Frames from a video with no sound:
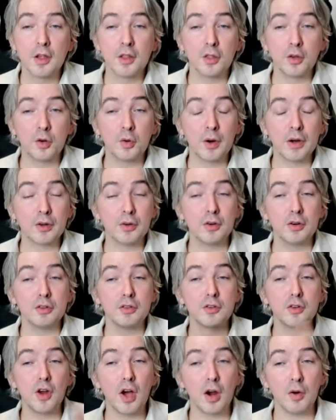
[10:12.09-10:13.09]
the director is
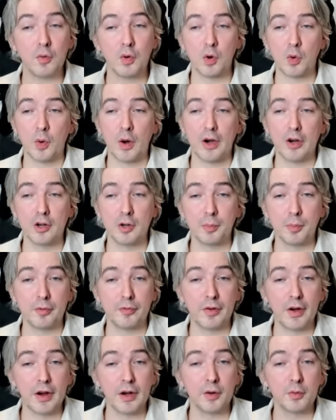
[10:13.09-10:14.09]
not required to
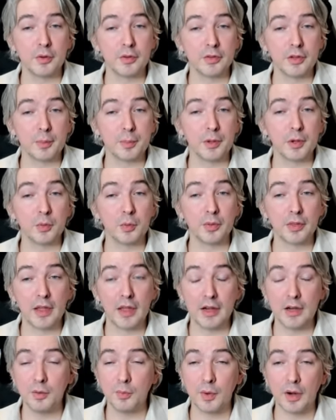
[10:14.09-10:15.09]
provide a recipient with
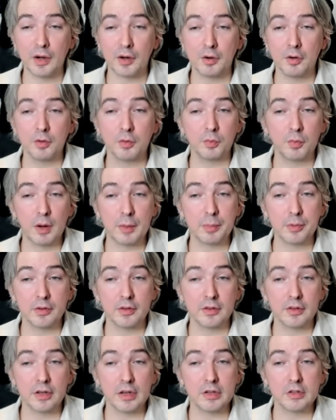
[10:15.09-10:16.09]
any records,
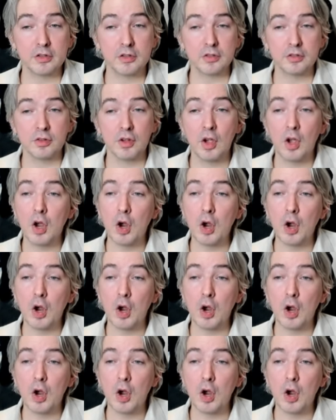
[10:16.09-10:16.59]
representations,